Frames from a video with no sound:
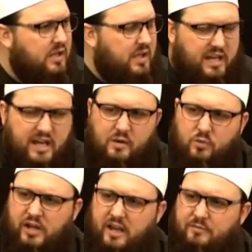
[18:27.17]
And I
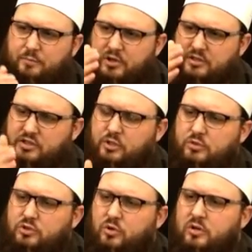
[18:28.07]
would have put two
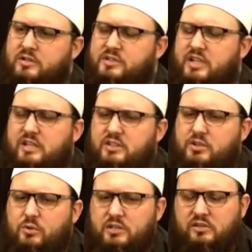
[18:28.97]
doors
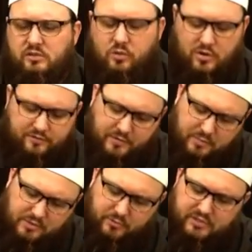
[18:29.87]
into it a door for
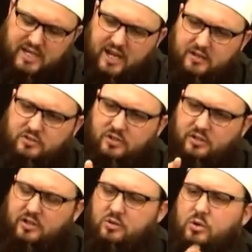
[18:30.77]
people to enter
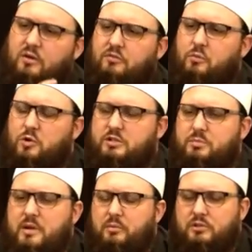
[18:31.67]
and a door from which
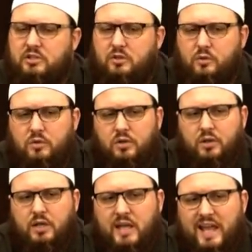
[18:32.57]
people to
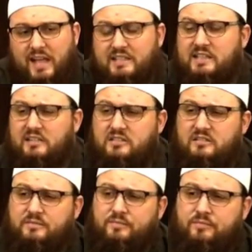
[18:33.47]
exit.
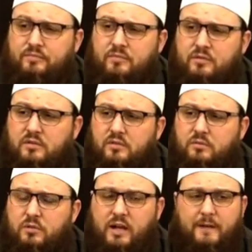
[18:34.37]

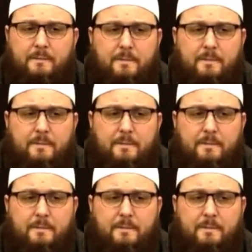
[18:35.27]
Right?